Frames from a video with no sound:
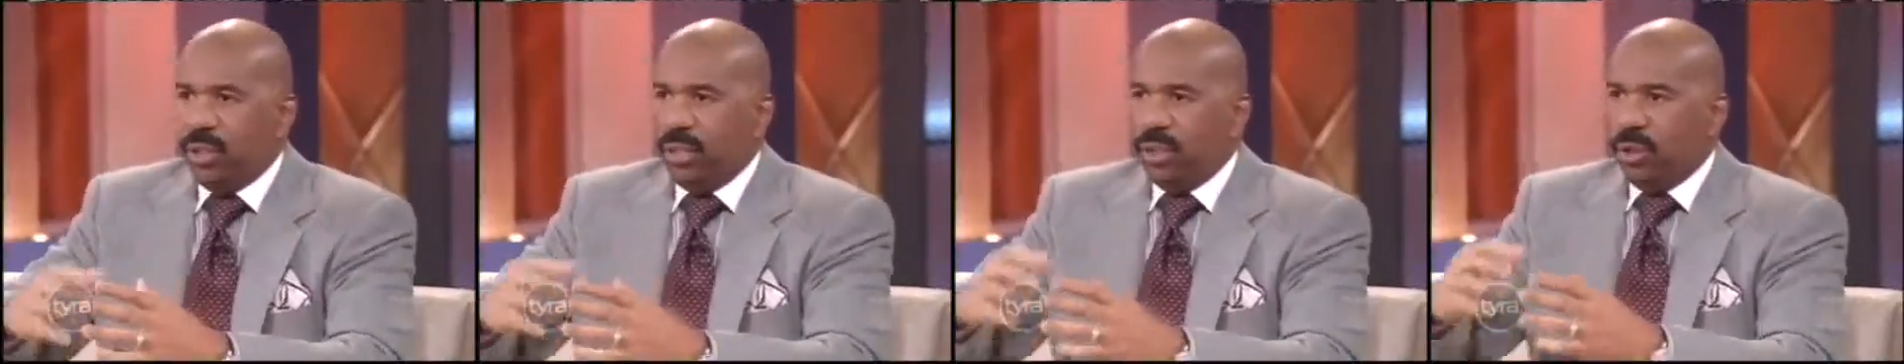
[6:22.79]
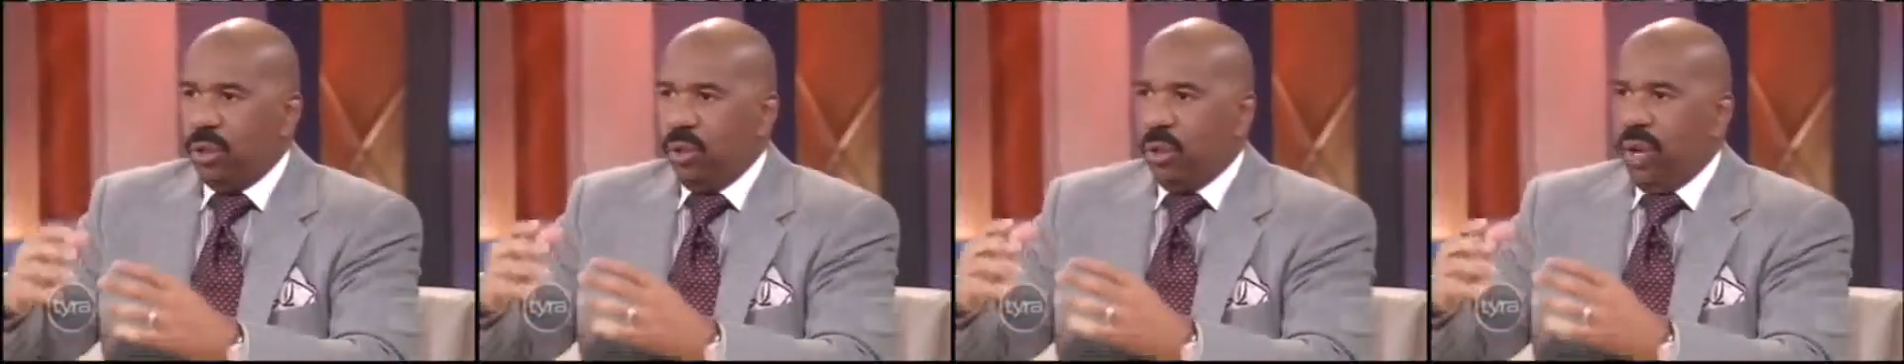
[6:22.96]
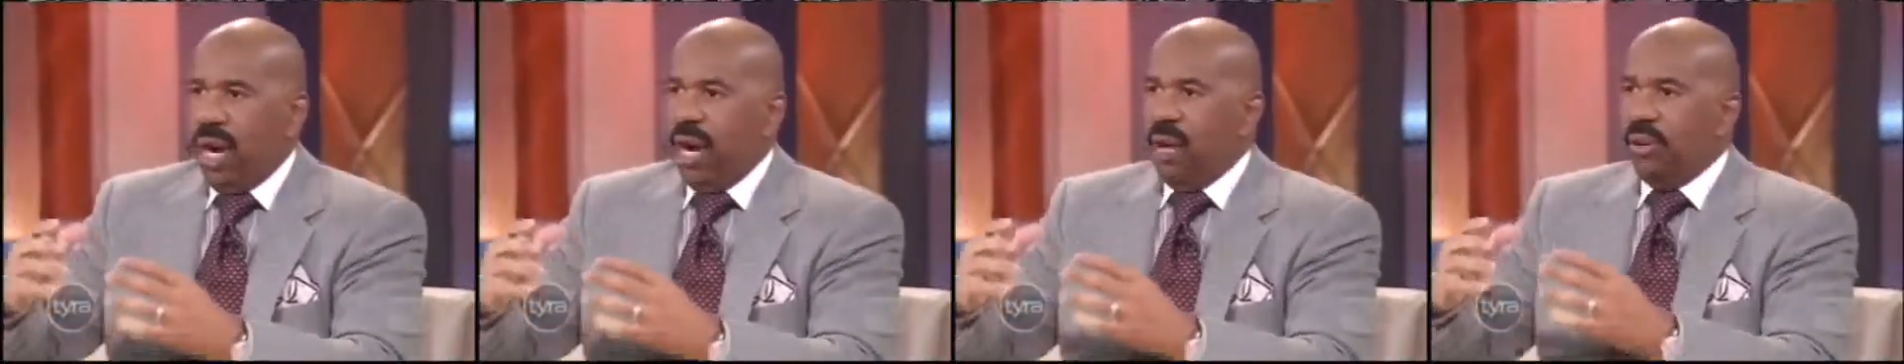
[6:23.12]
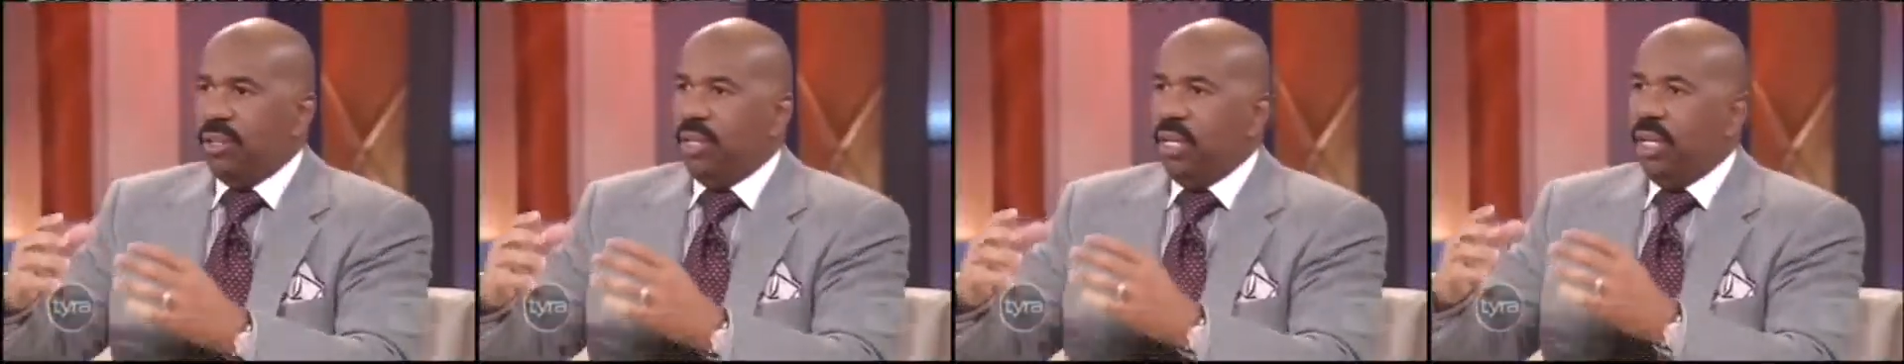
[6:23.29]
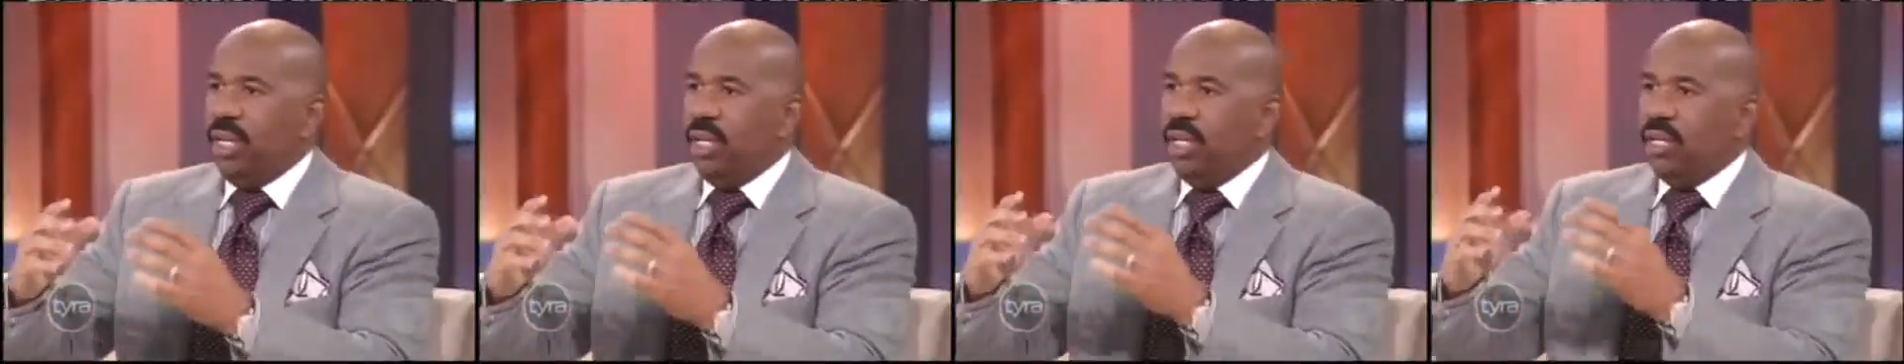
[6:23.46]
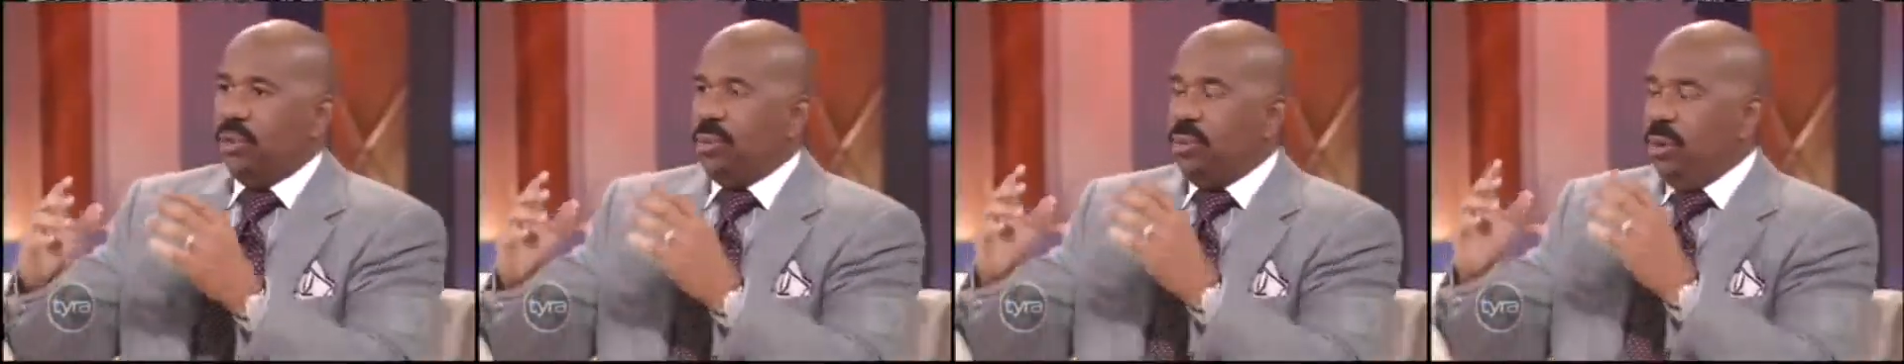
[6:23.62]
you go out.
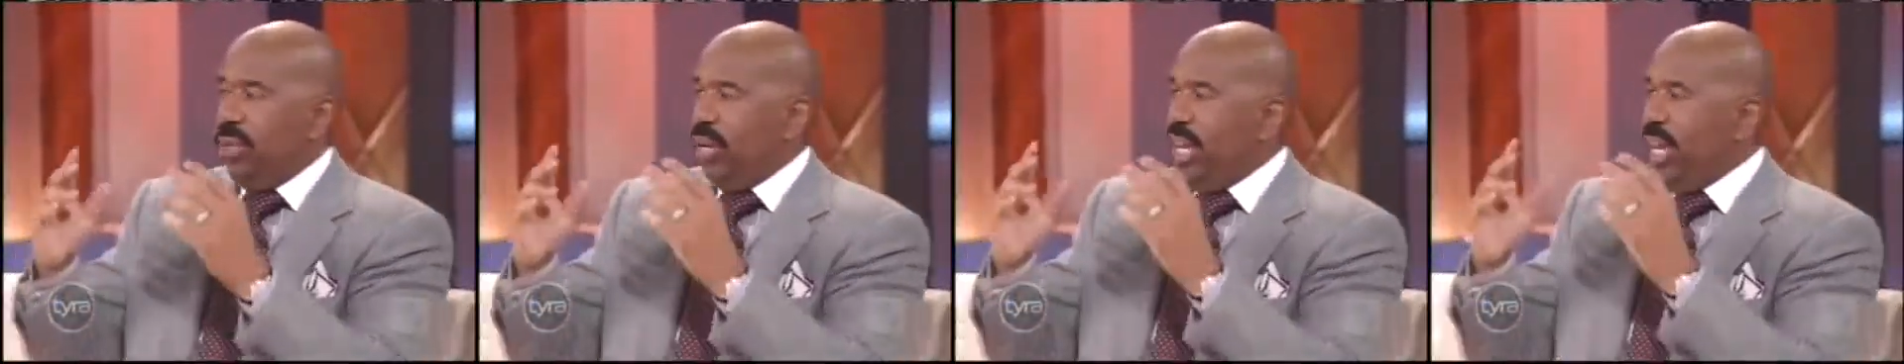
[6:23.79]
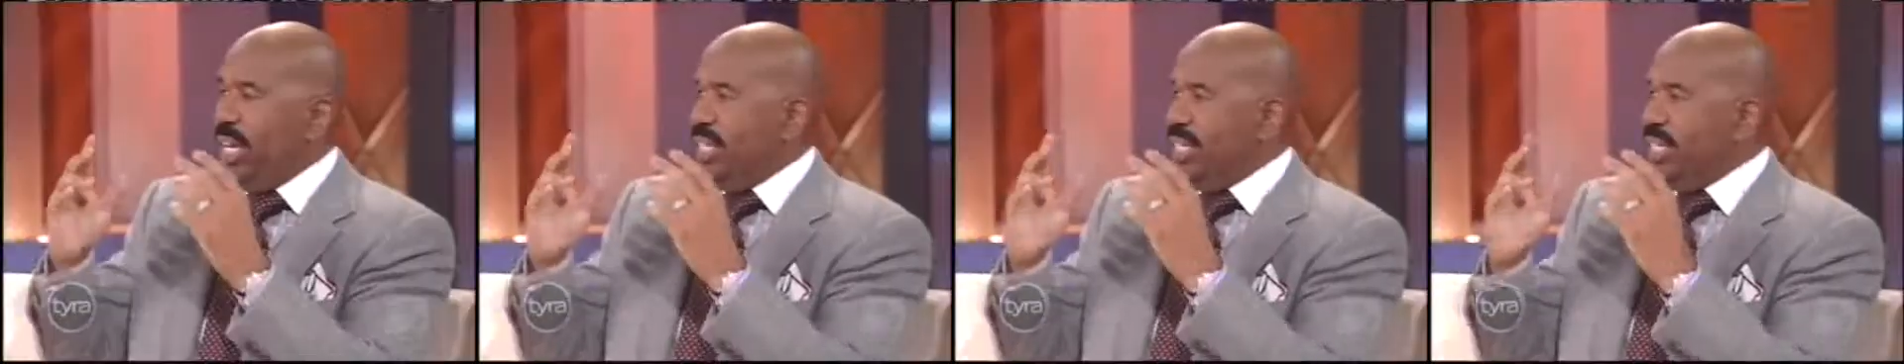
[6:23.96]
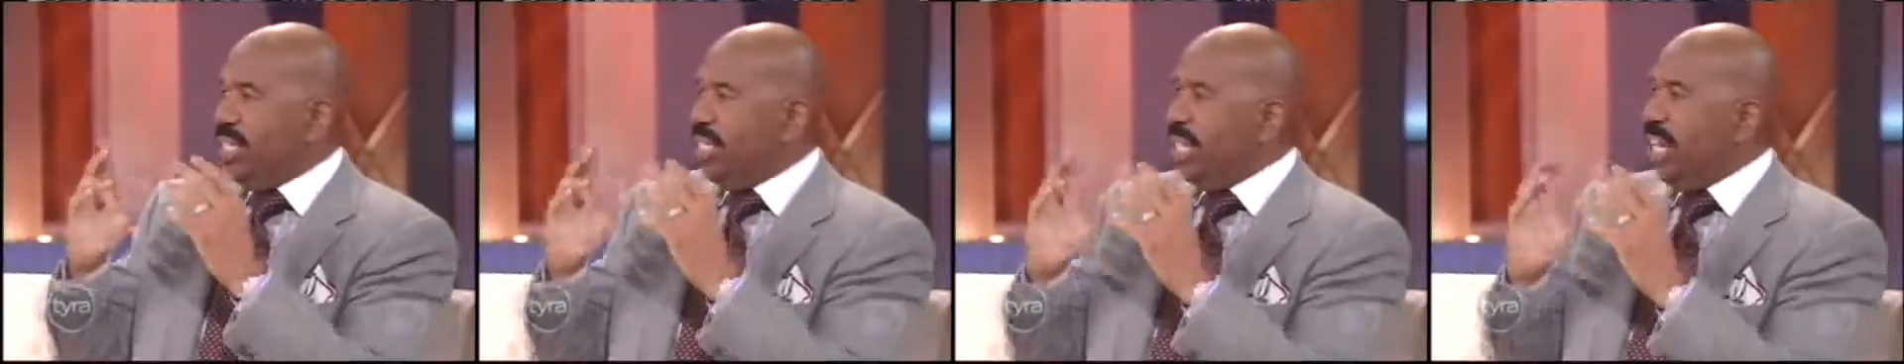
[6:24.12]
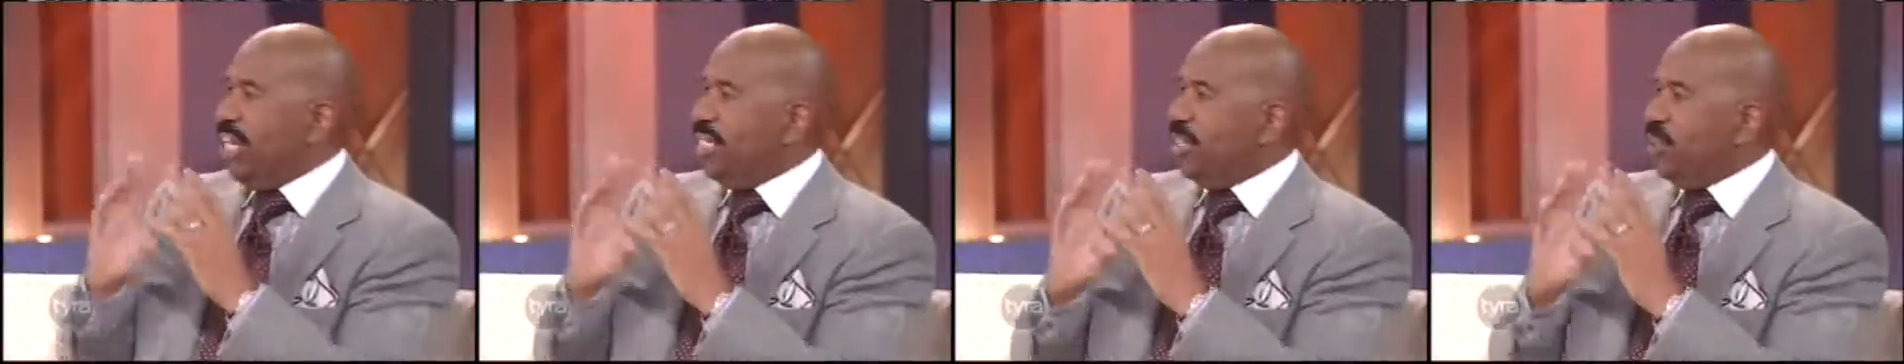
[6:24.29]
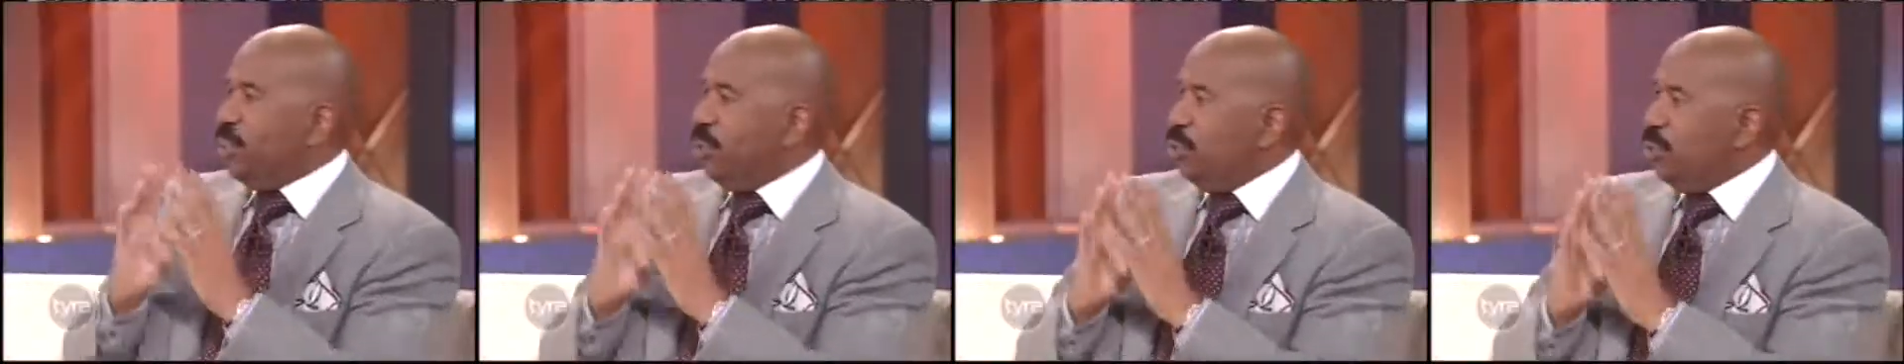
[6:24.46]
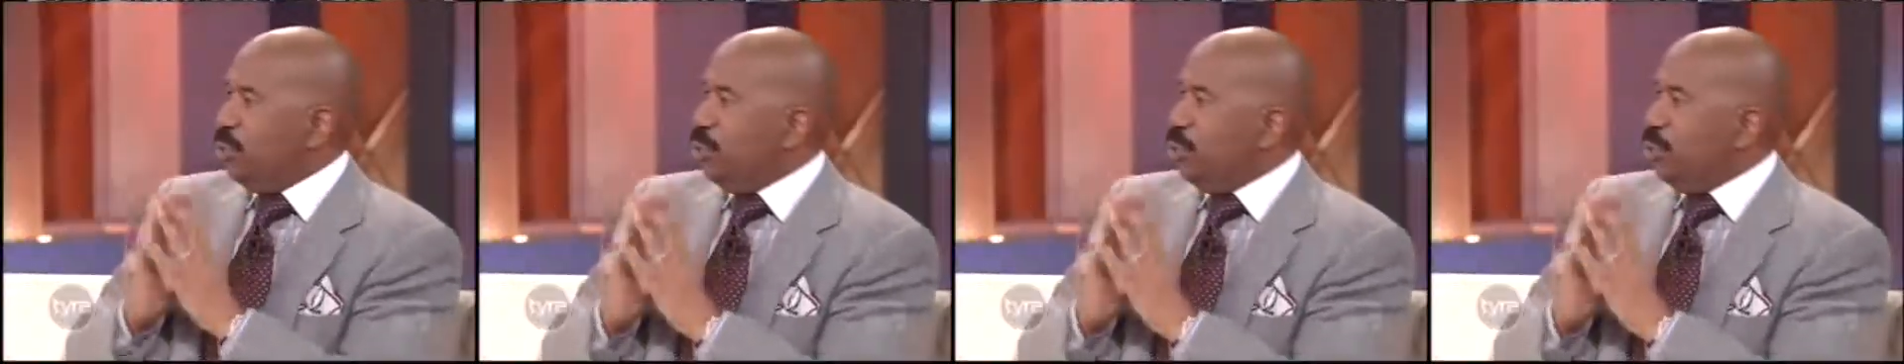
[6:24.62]
You want to ask the guy 2